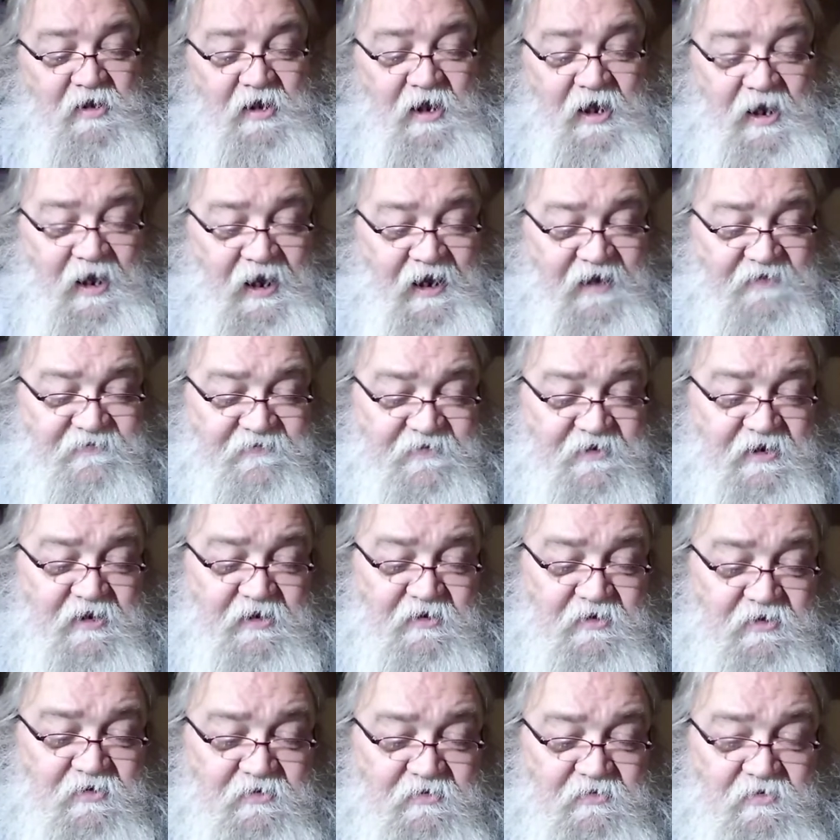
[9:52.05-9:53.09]
I
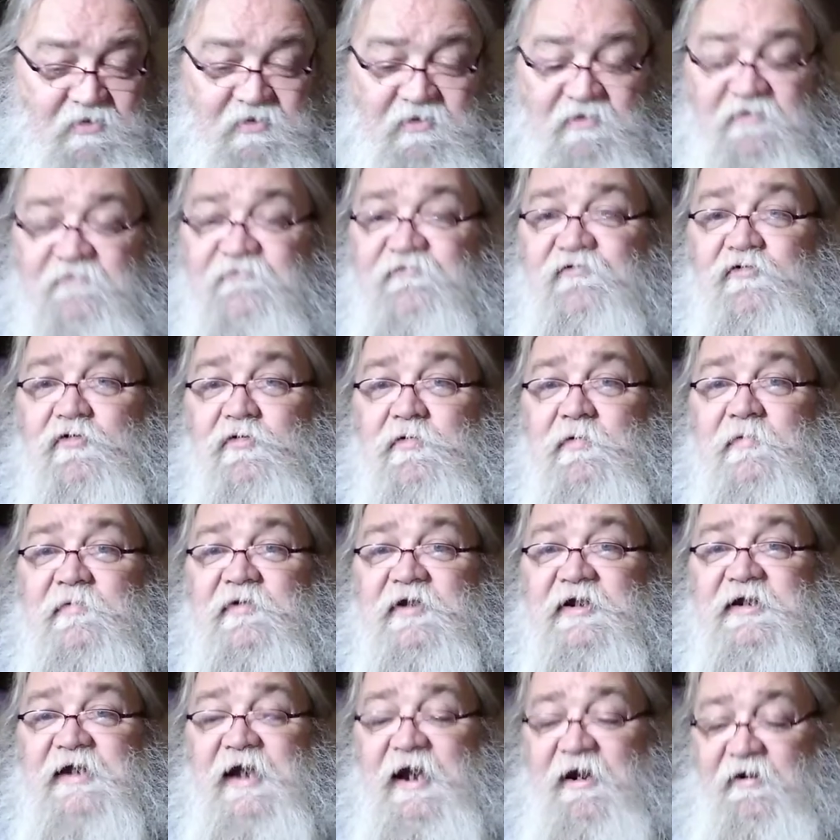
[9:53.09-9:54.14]
think, for a woman to
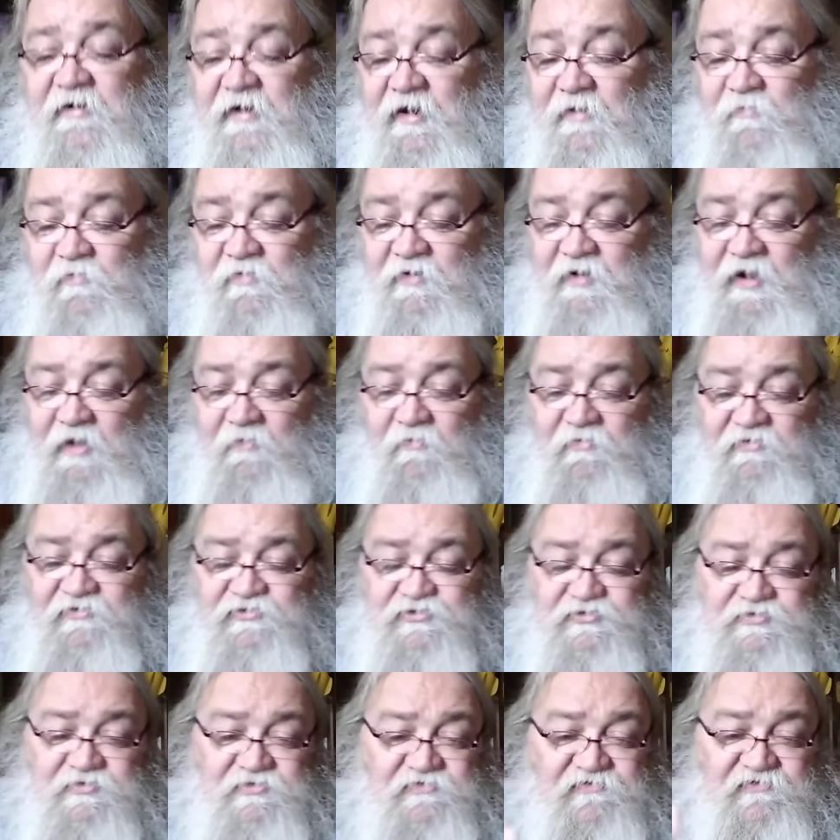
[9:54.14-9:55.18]
carry. I want I want
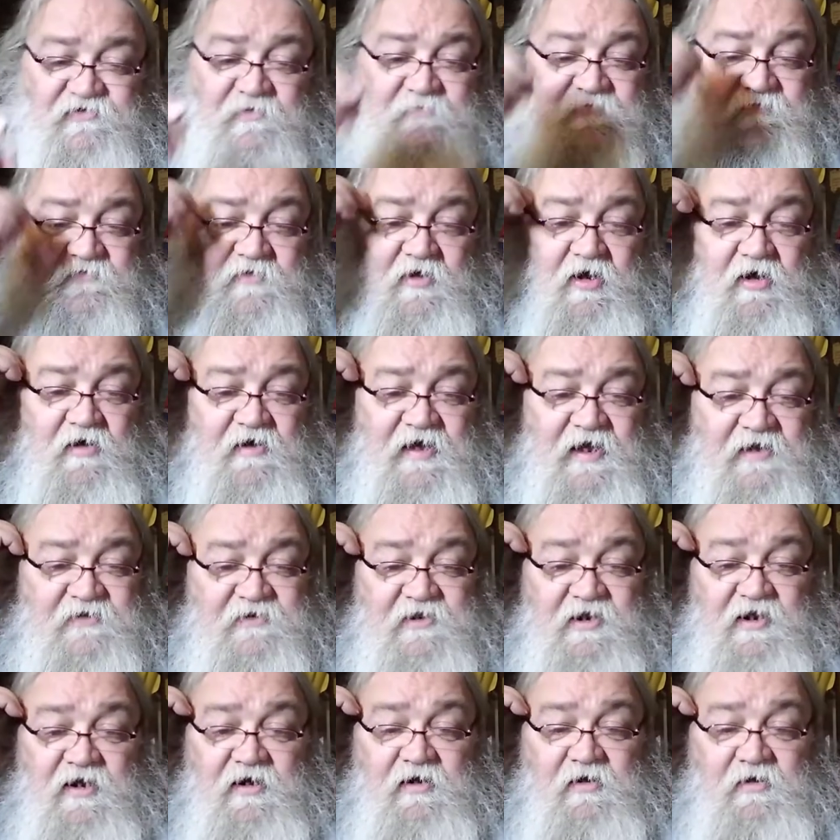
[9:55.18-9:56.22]
some of y'all out
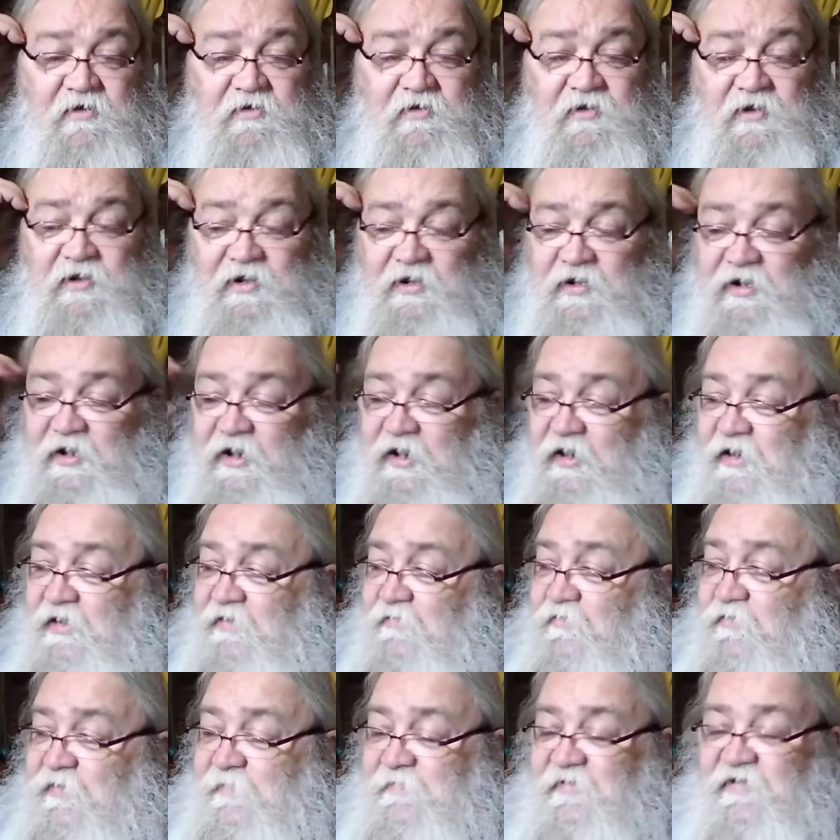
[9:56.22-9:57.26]
there uh,
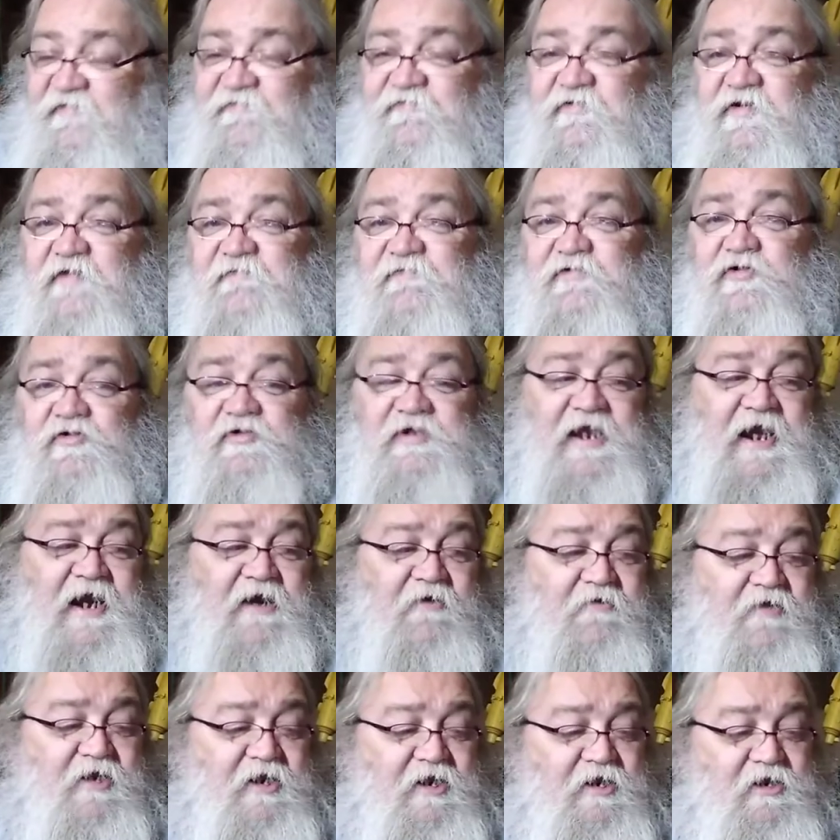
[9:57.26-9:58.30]
women, if, if you're
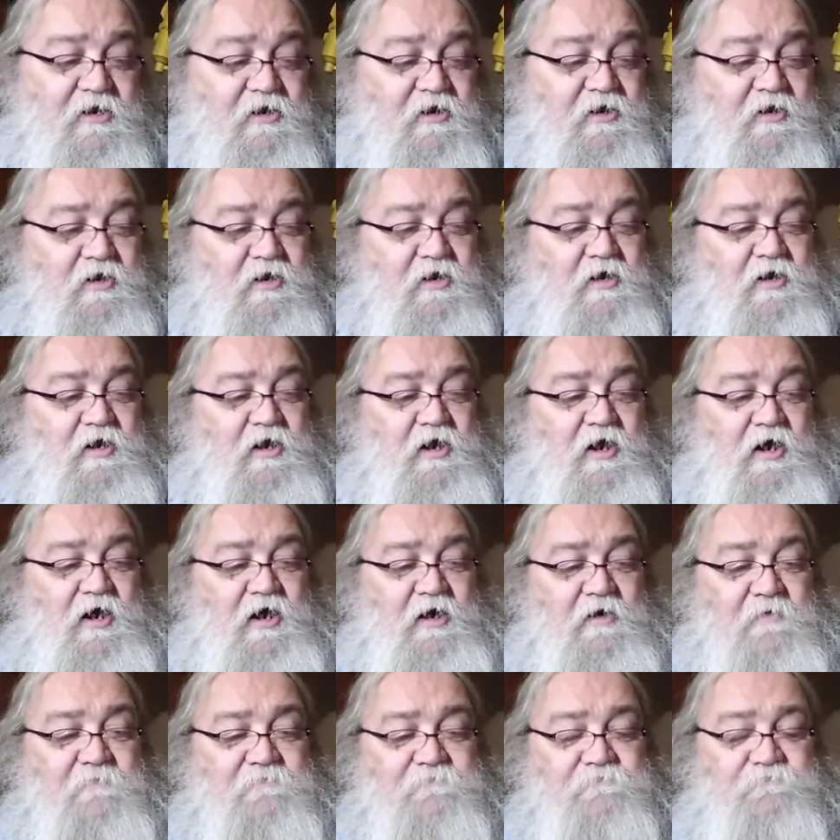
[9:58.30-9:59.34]
carrying,
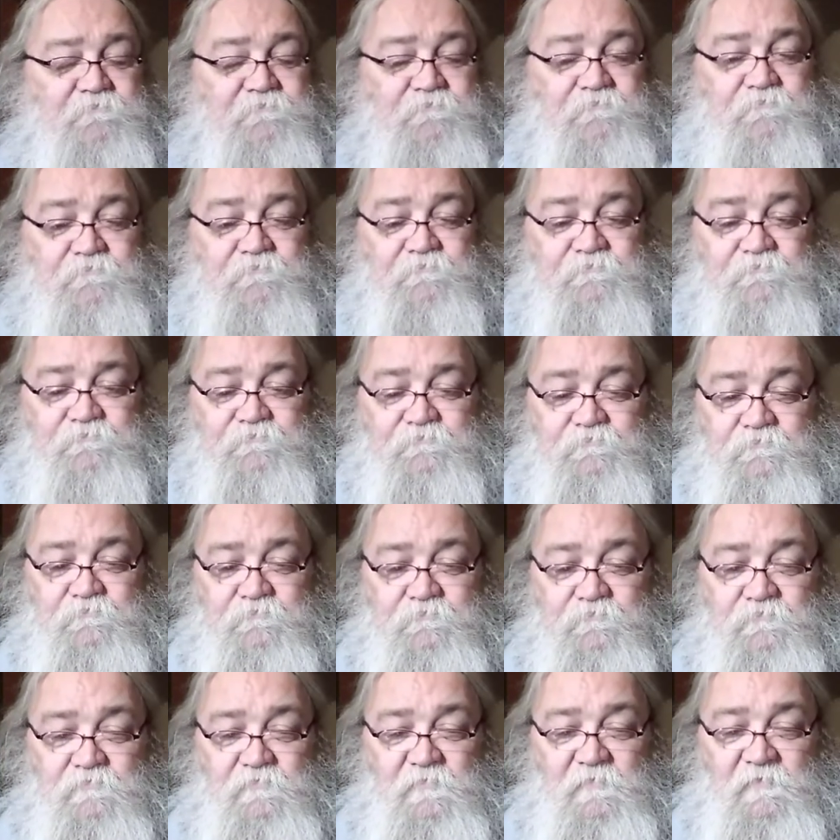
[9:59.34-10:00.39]
um,
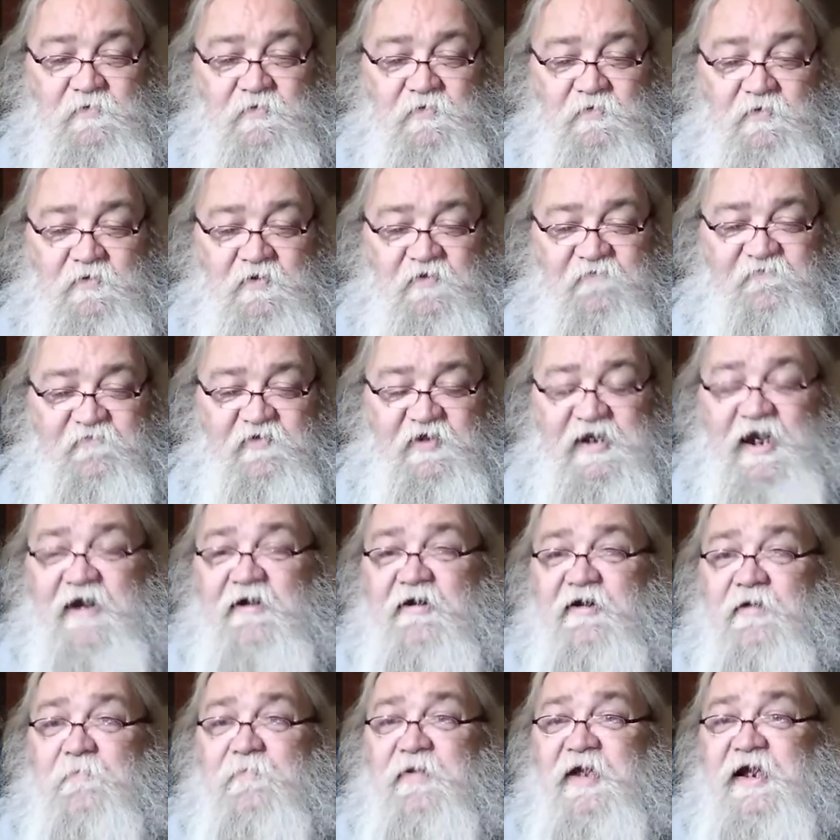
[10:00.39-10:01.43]
if you're
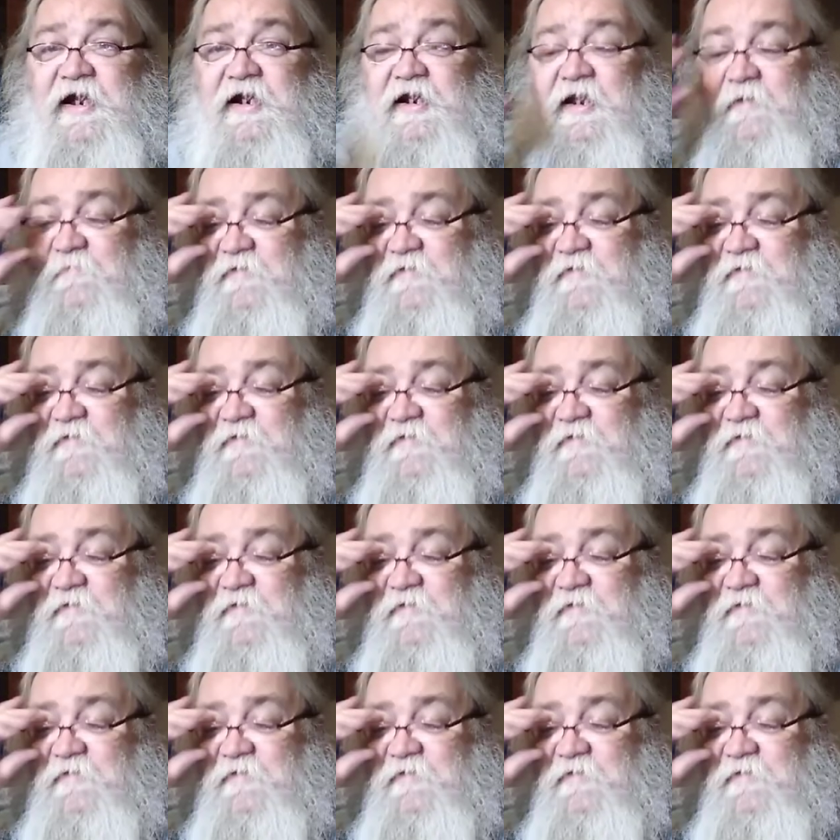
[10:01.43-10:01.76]
carrying a blade, let